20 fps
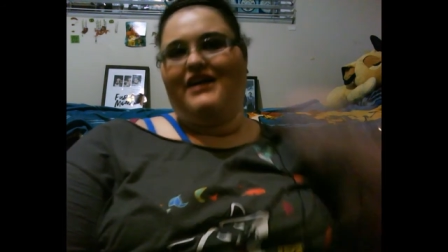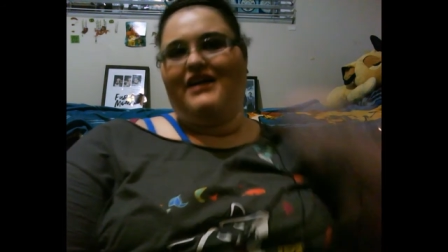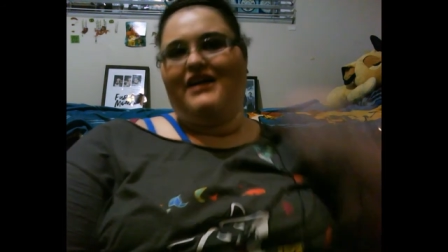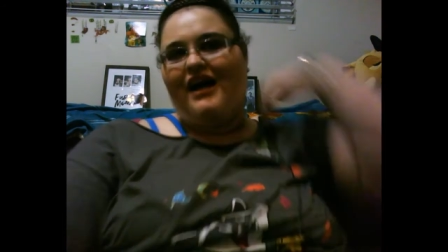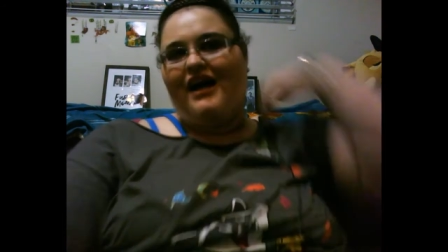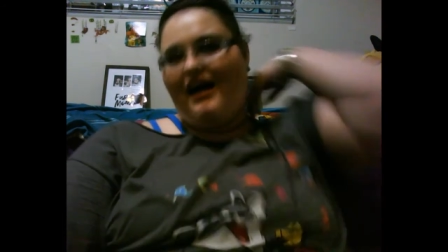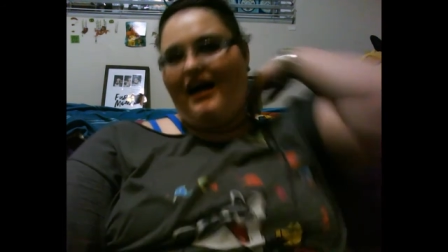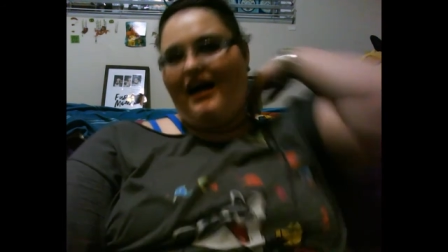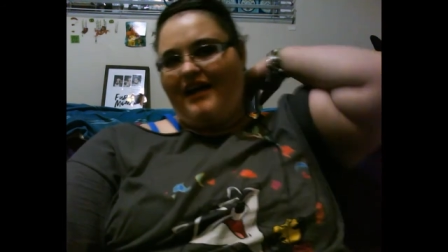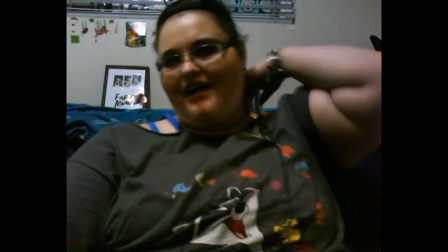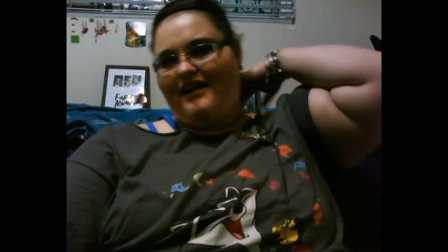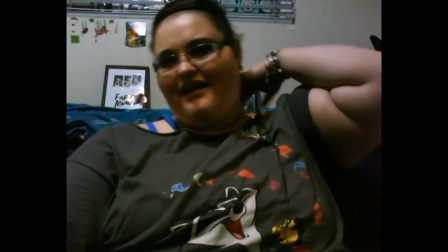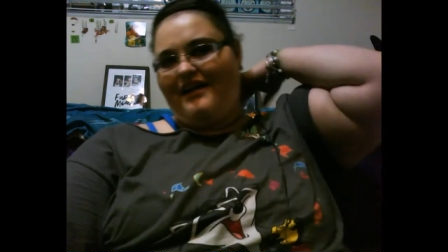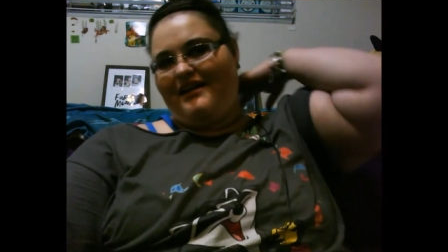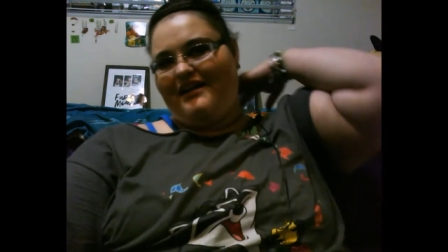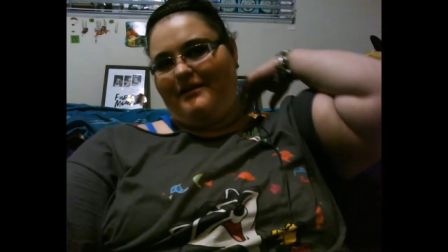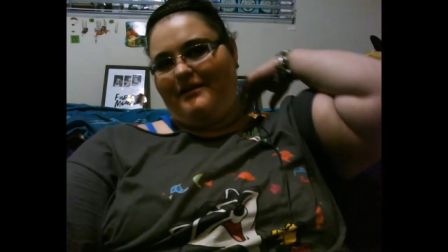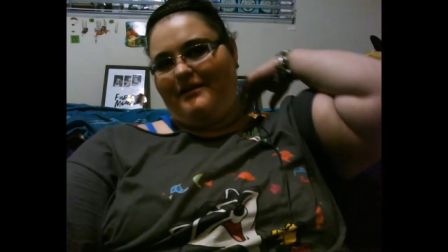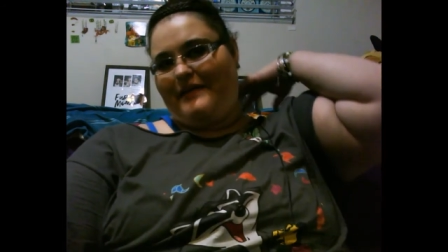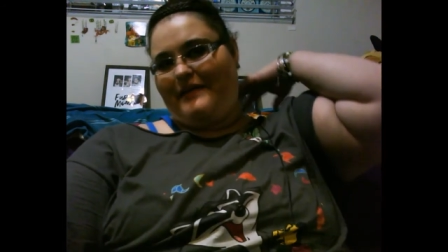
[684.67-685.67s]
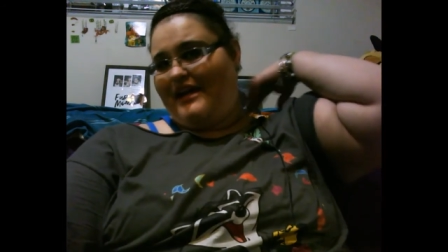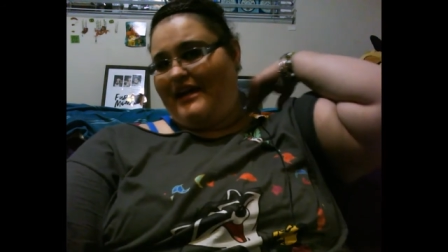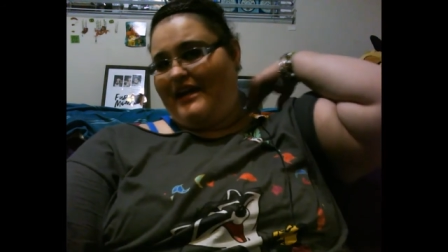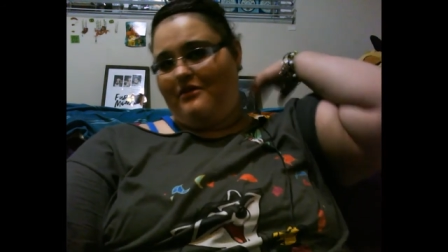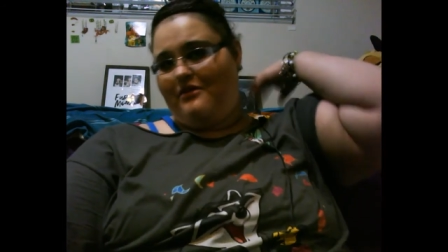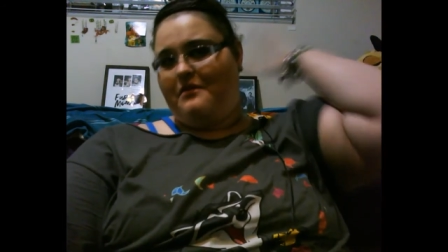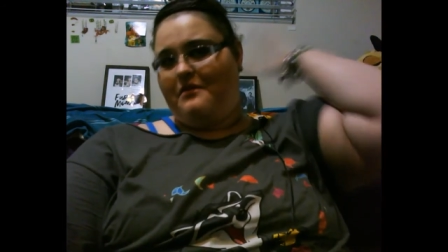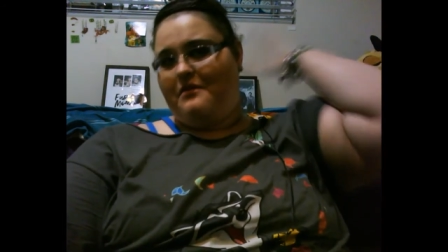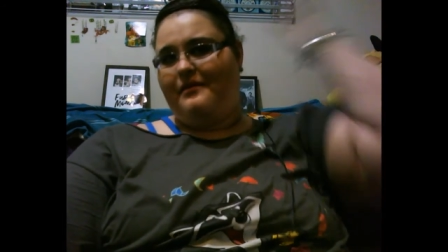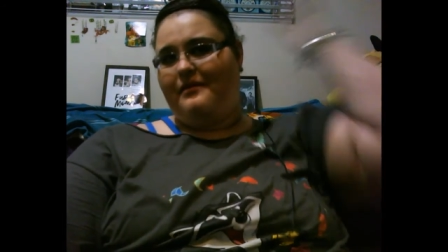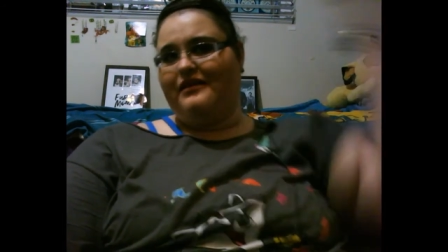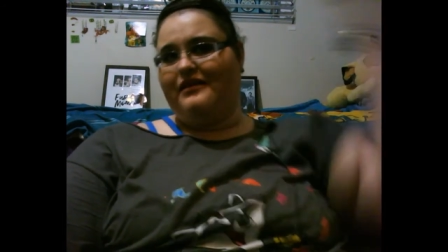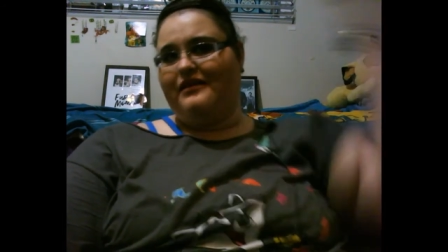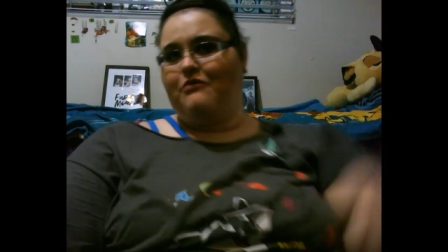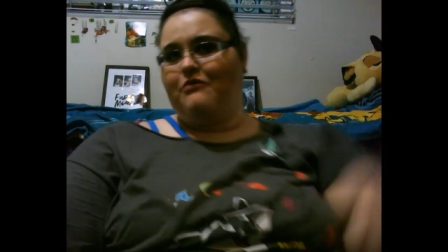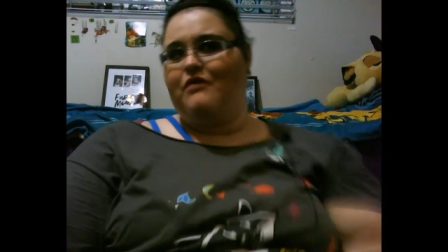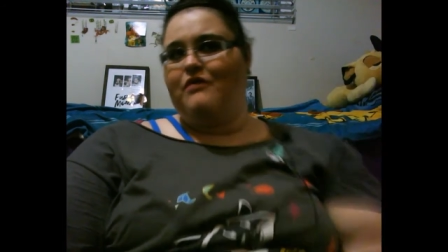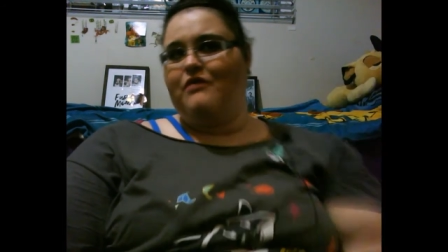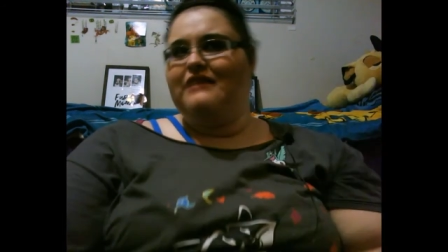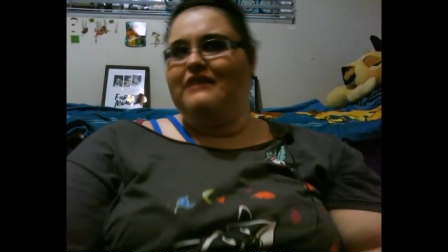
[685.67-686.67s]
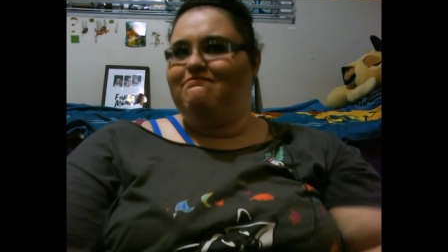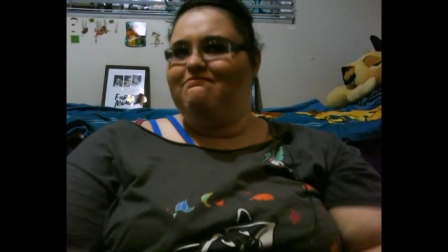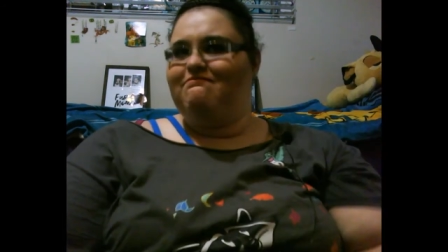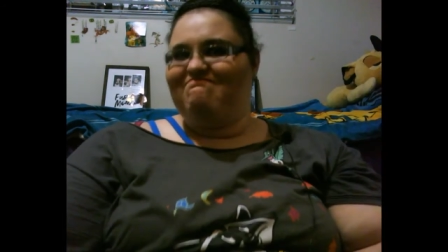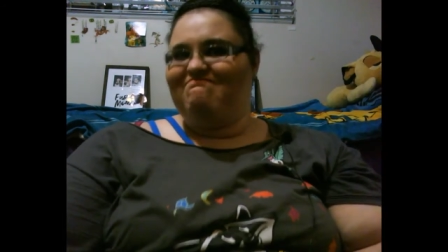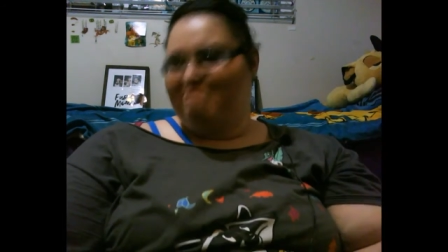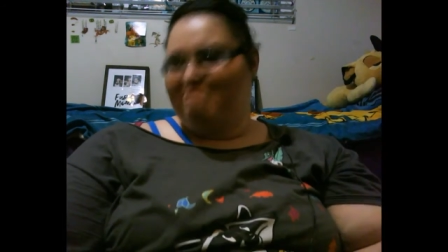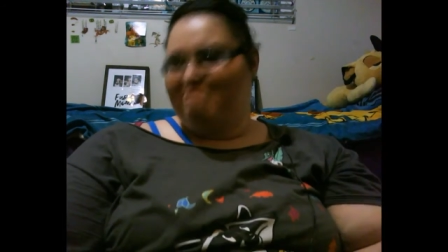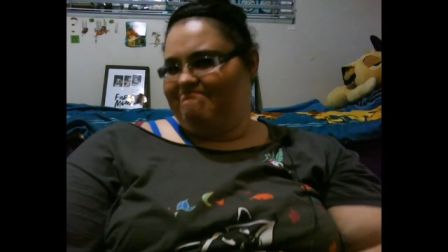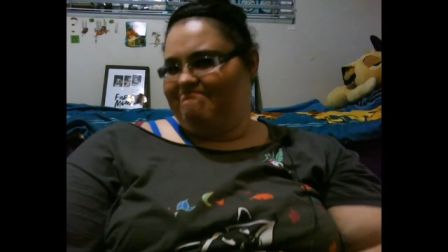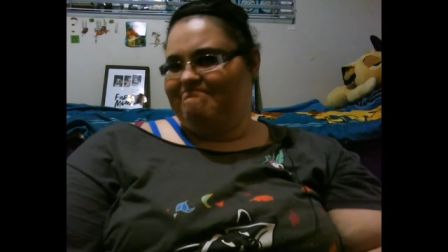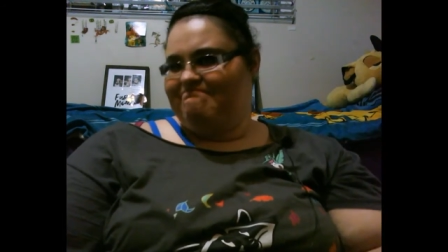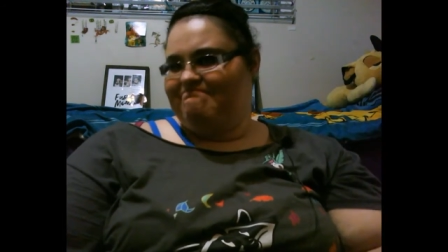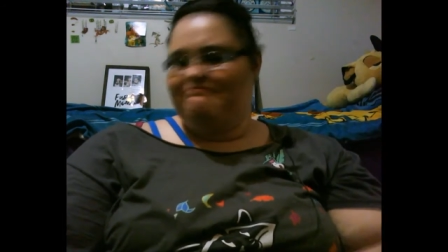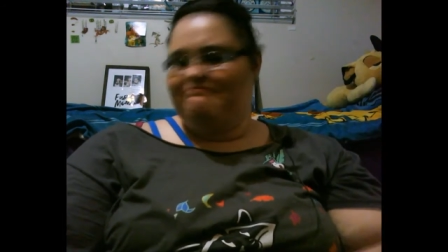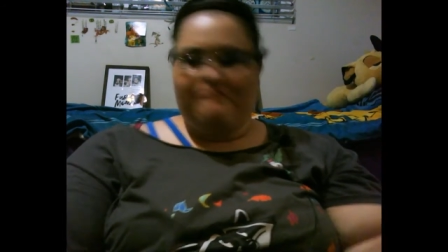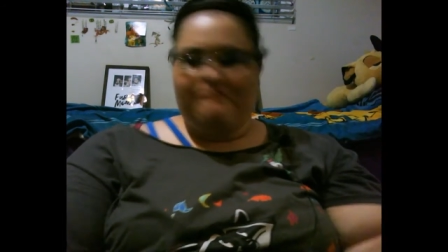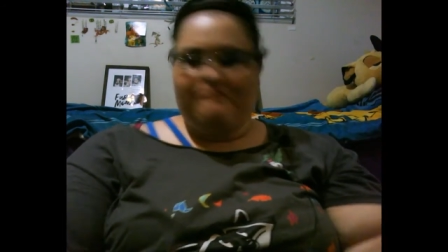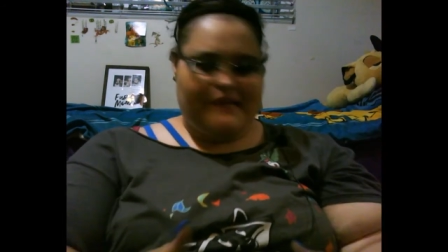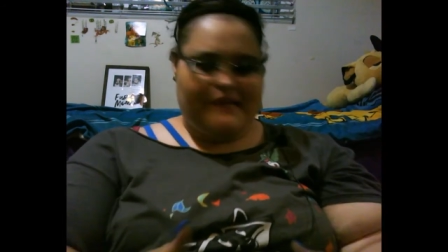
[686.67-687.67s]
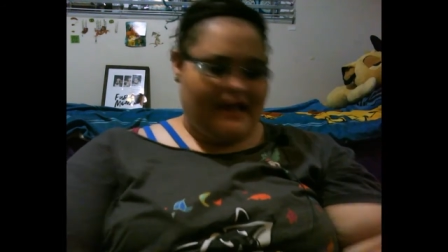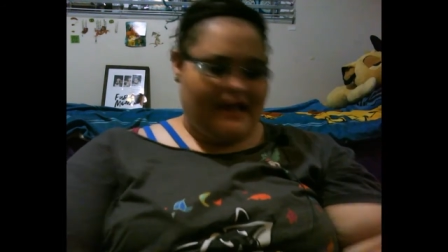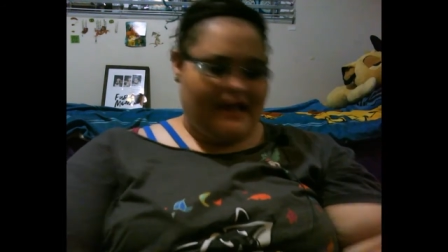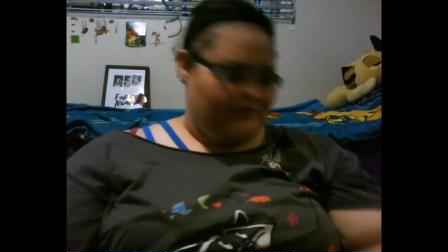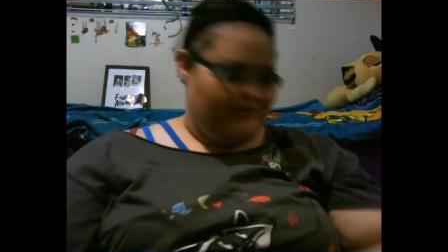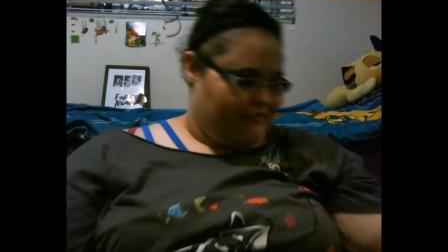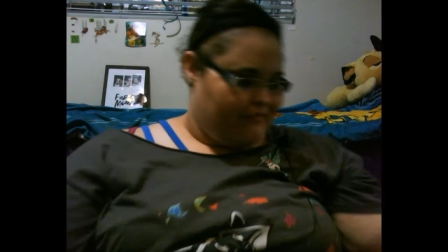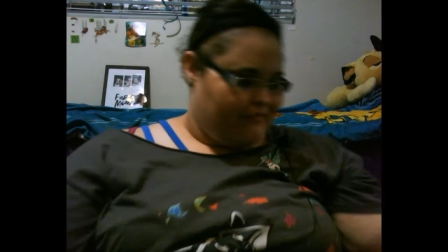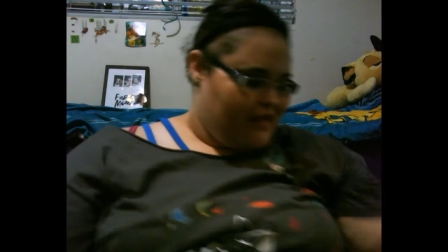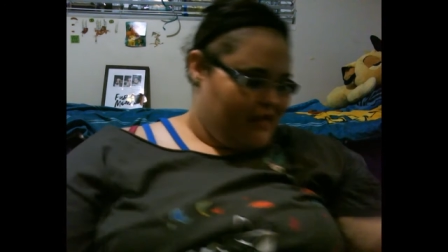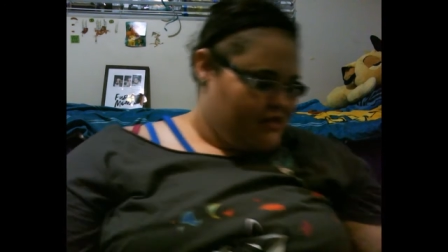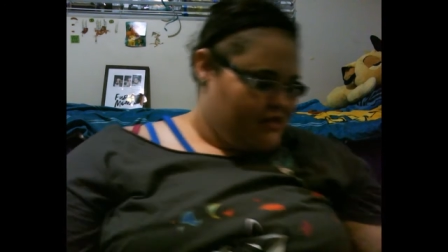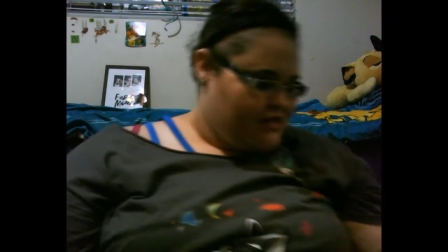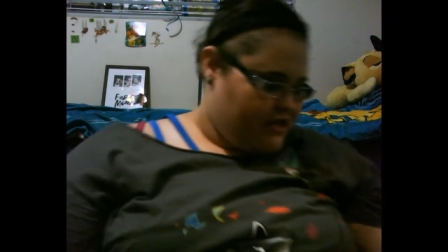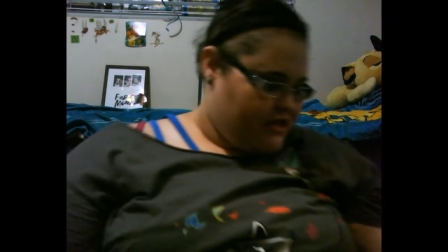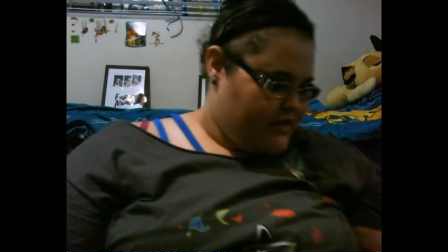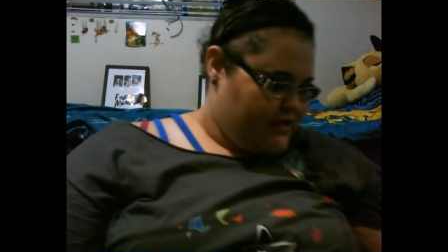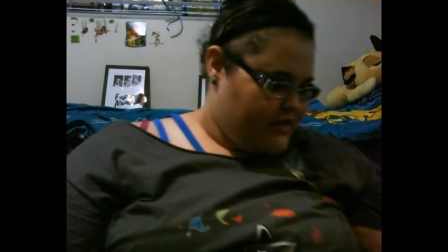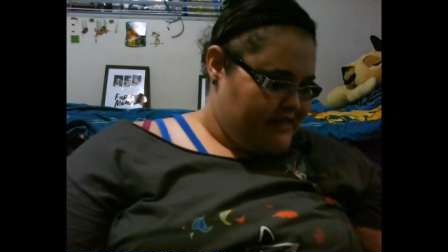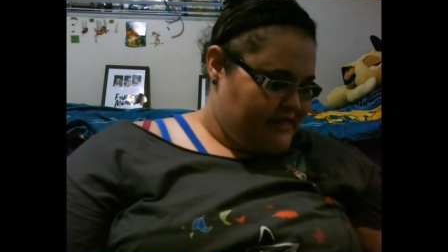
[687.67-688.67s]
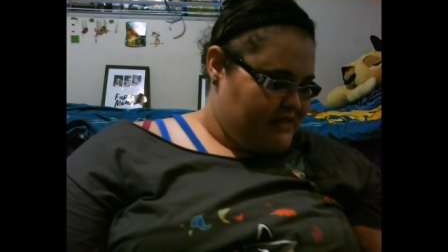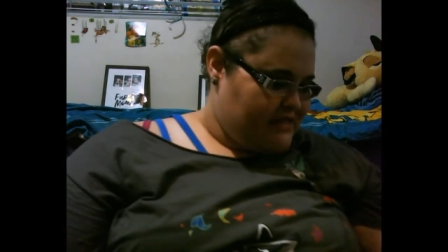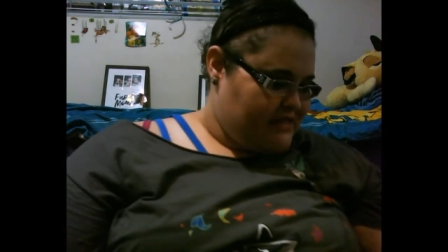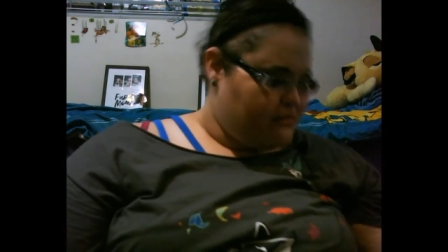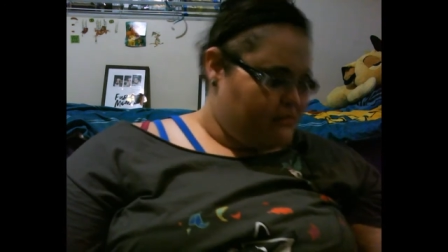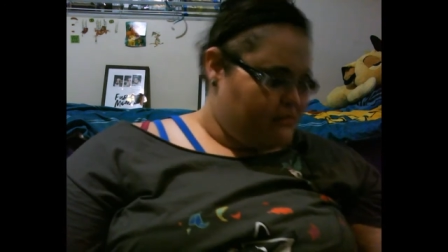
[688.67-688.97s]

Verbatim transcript: Um, I can't remember at the moment. But yeah, Turquoise is